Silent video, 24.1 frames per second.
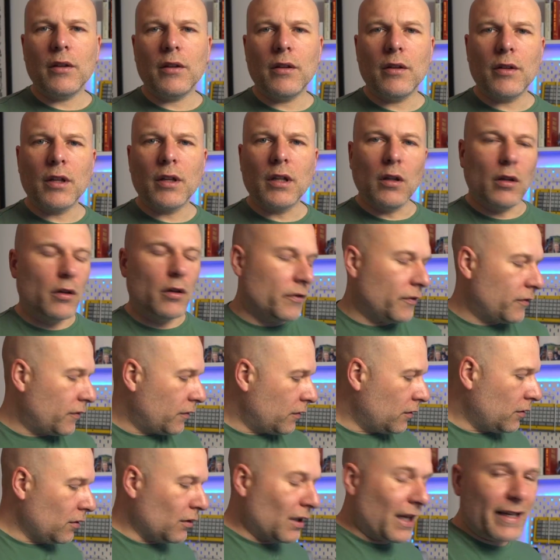The Glove,
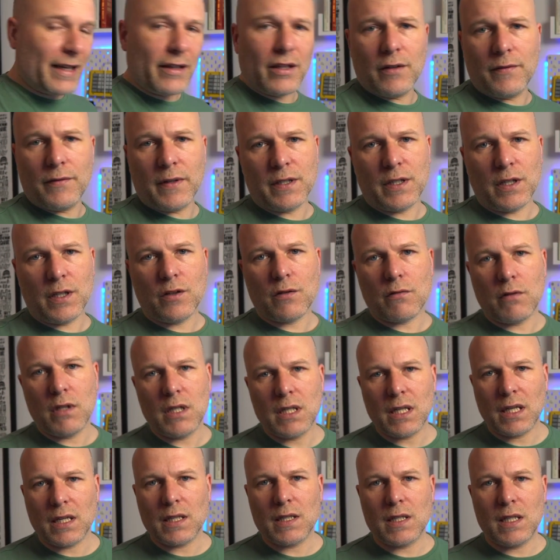like the Advantage
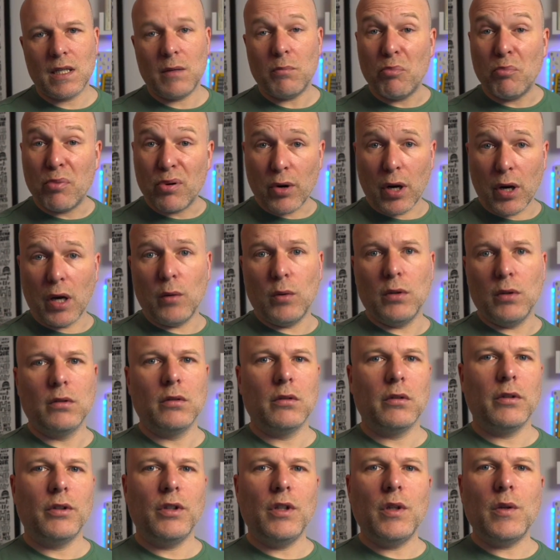360 Pro,
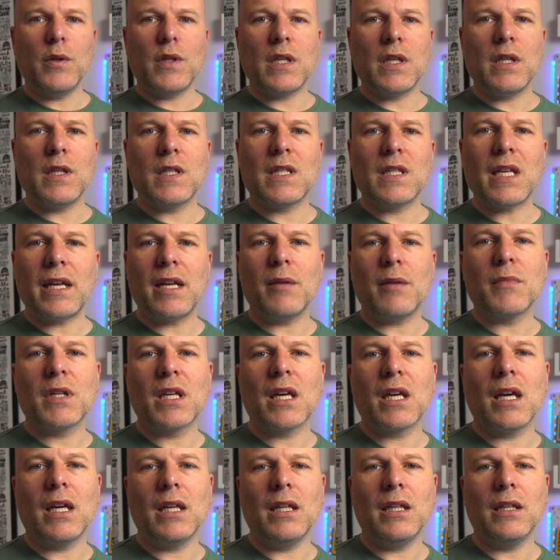uses
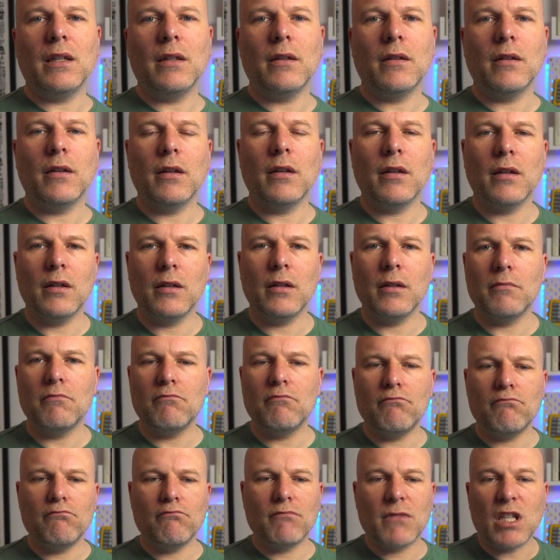ZMK
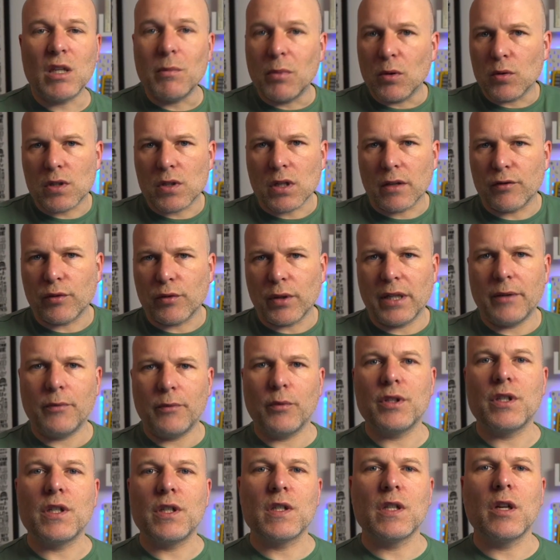keyboard software,
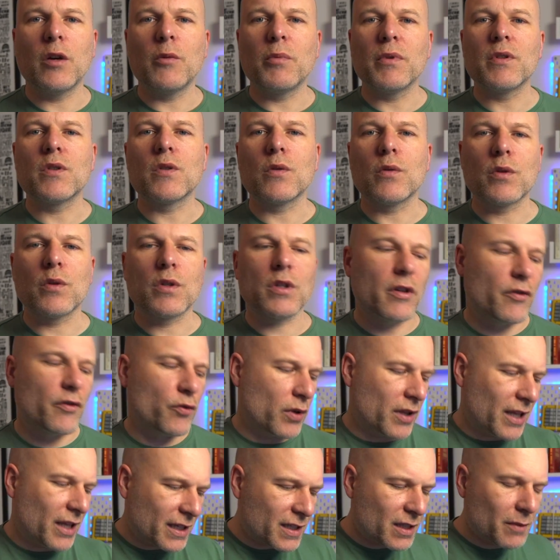which is an open source software.
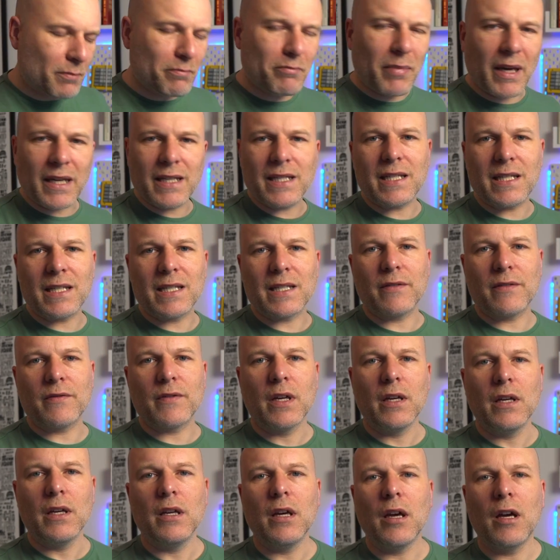That's the basis of
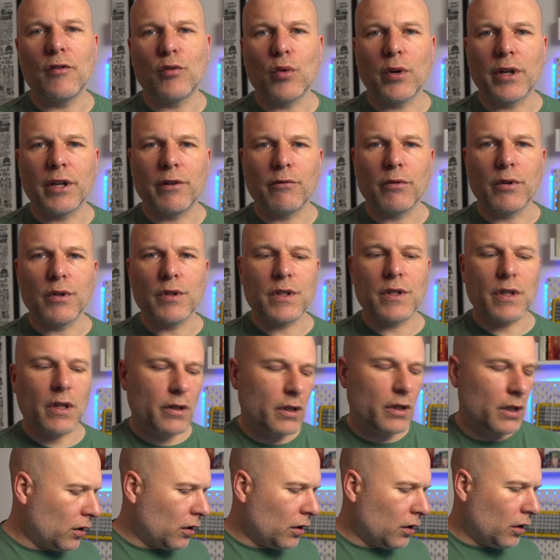what it runs on.
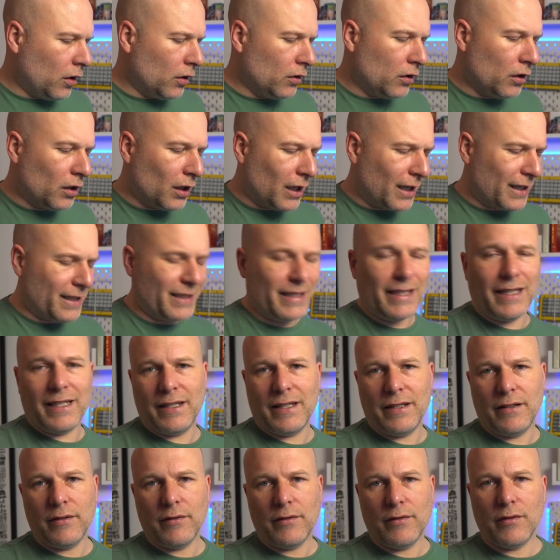Unlike
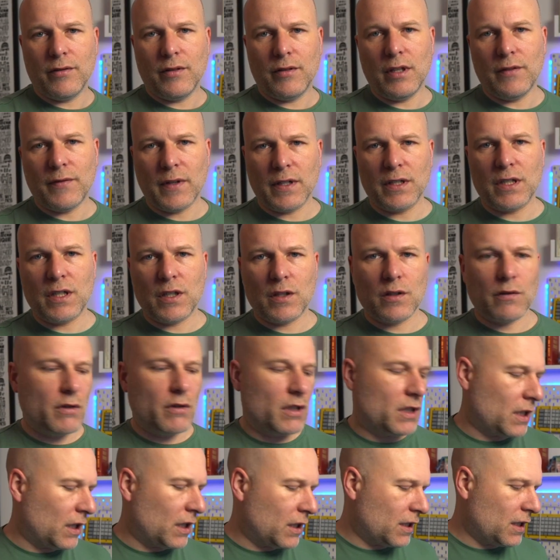the Advantage
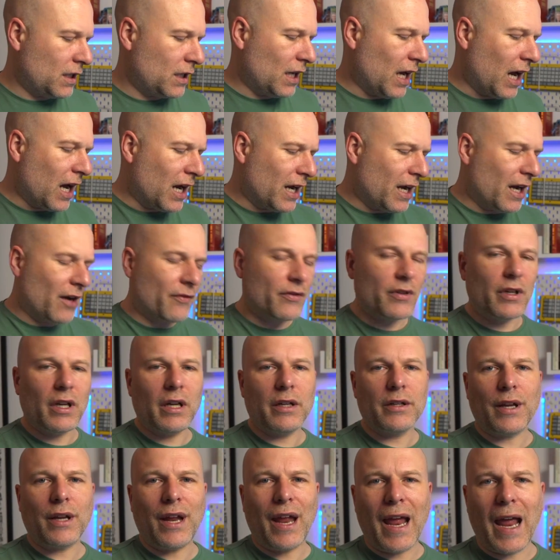360, I haven't had
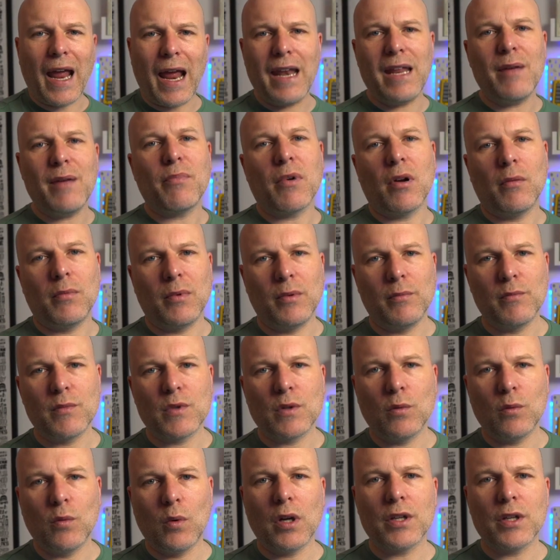any problems
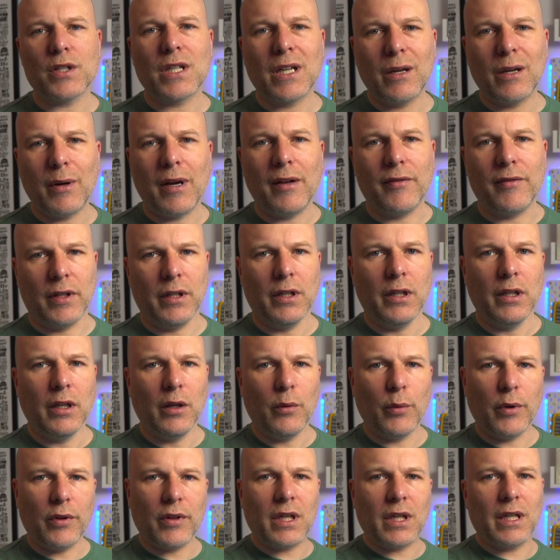whatsoever
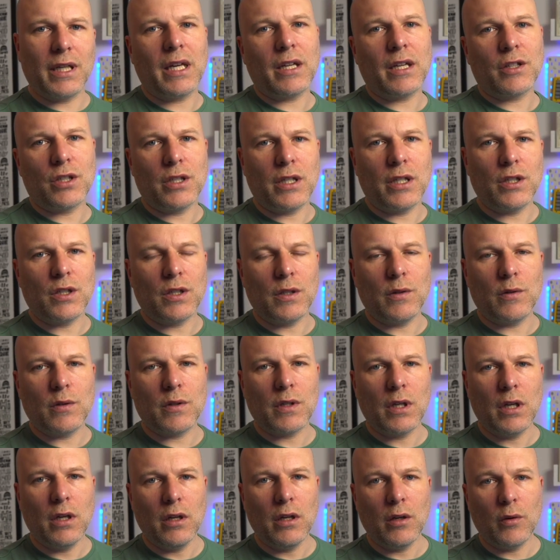with connection issues
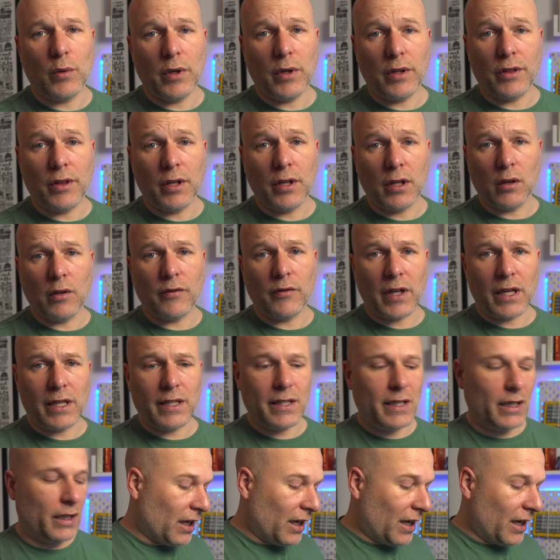with the
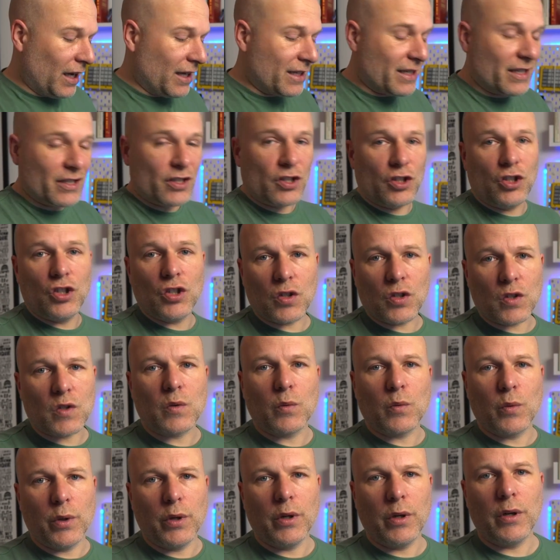Glove80. It has just
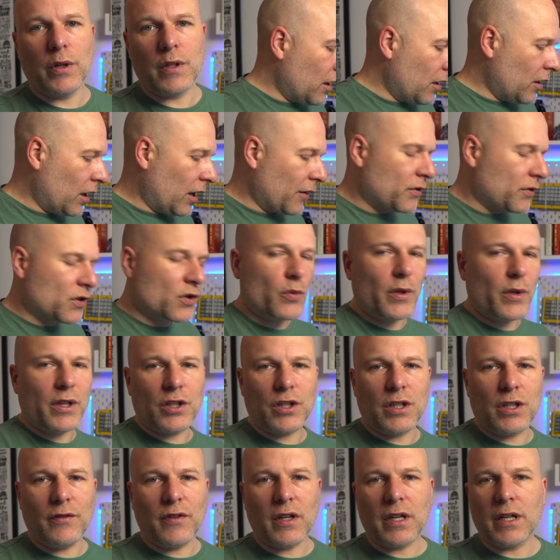worked. I've switched
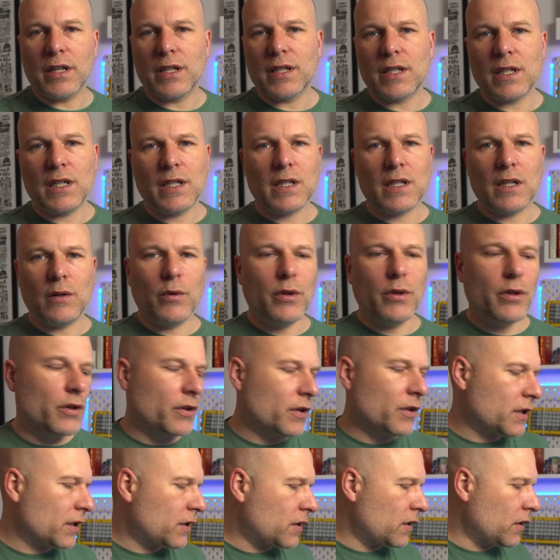devices, it
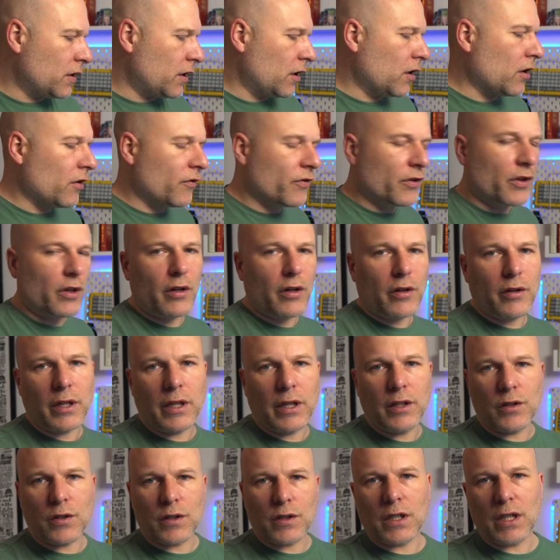works, I turn it off and on, it
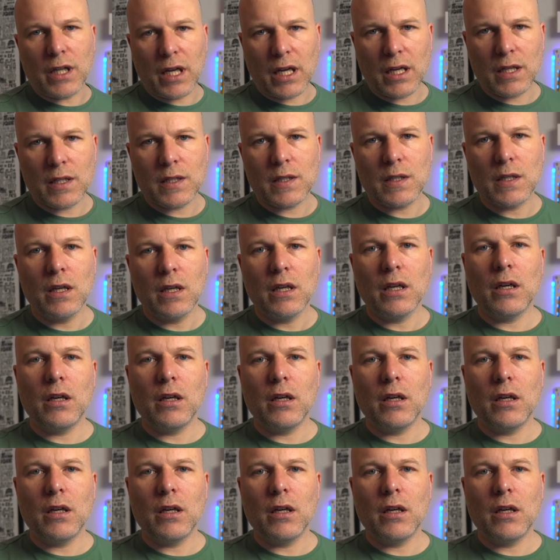just connects.